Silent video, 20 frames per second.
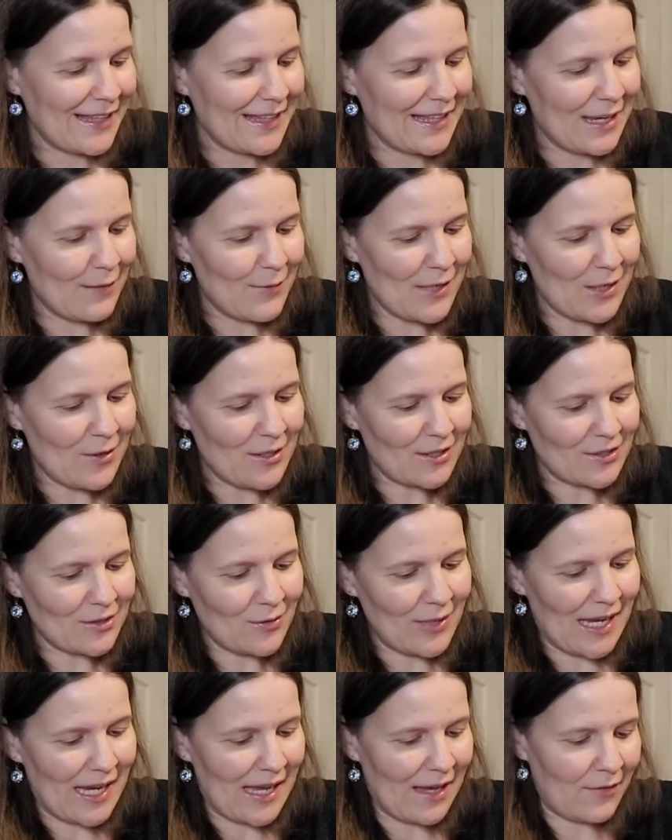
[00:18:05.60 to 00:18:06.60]
Then we
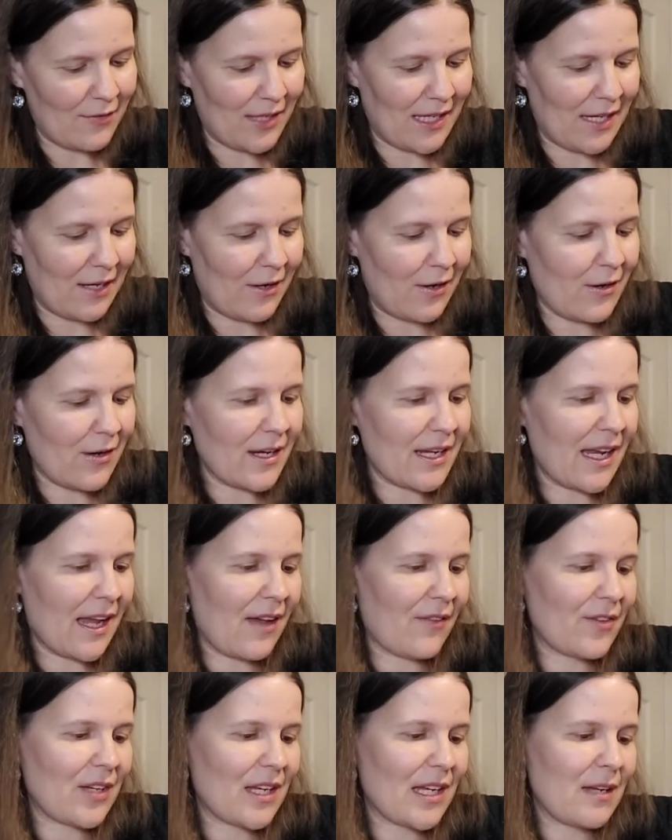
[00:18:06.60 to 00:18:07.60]
also have here
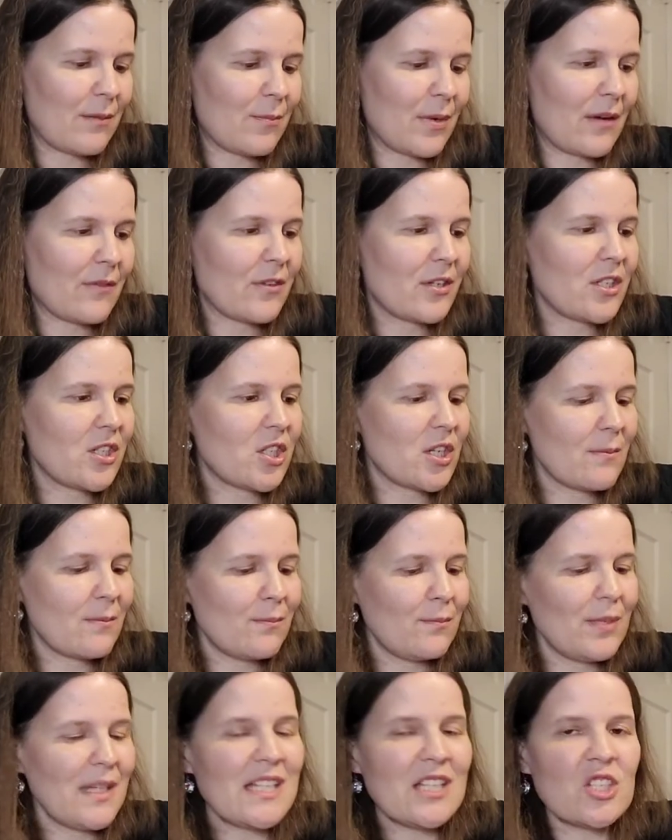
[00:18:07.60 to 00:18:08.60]
Caffeinated Beverage
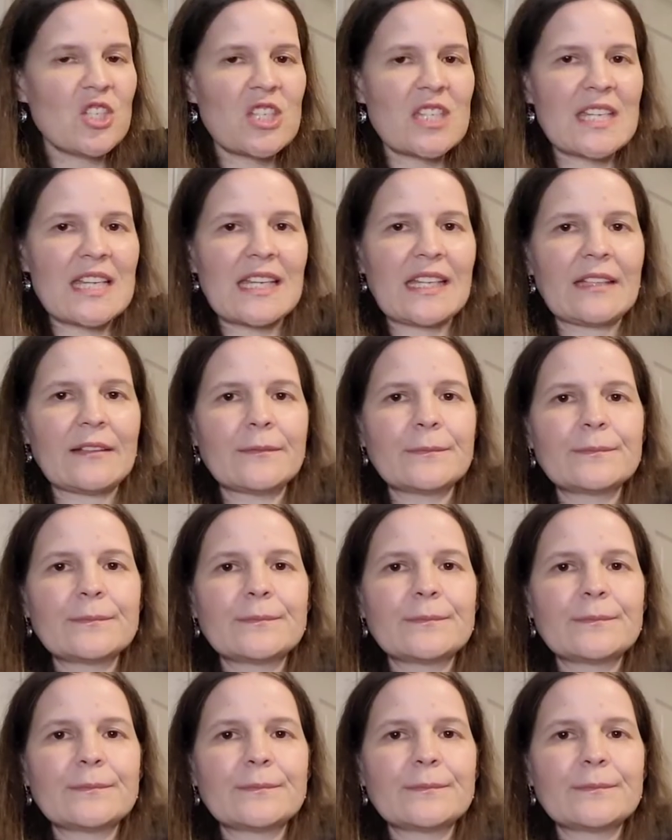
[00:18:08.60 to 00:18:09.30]
Peach Tea.